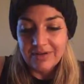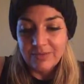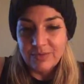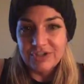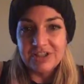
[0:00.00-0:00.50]

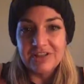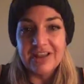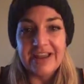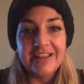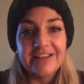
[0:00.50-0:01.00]
Which is
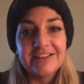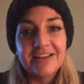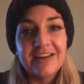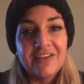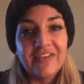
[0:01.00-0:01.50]
likely
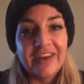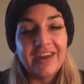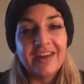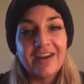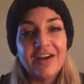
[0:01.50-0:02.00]

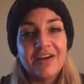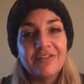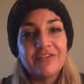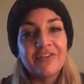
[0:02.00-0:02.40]
significant of